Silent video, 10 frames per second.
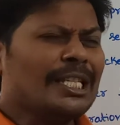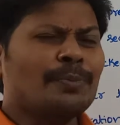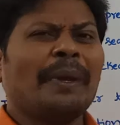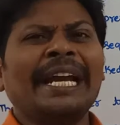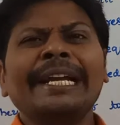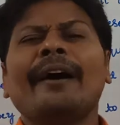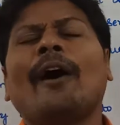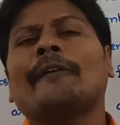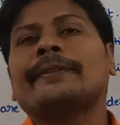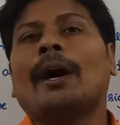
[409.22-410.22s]
speed
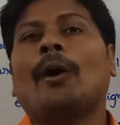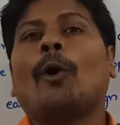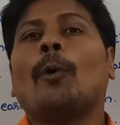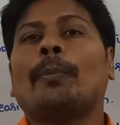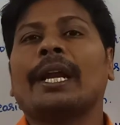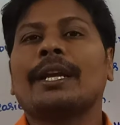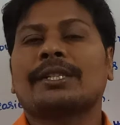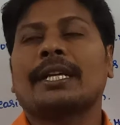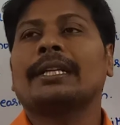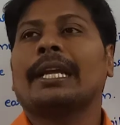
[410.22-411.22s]
of the
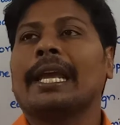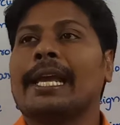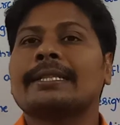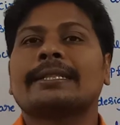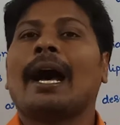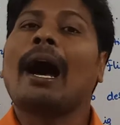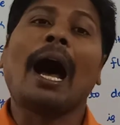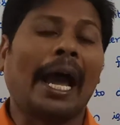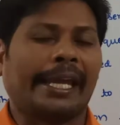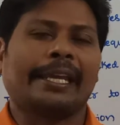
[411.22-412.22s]
operation is
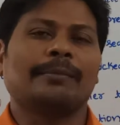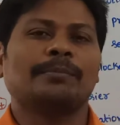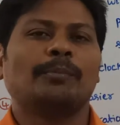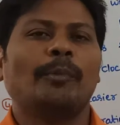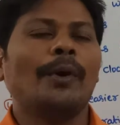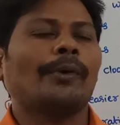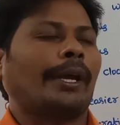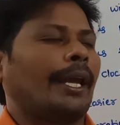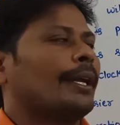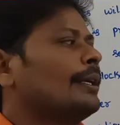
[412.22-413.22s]
high.
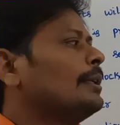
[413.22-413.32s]
Okay.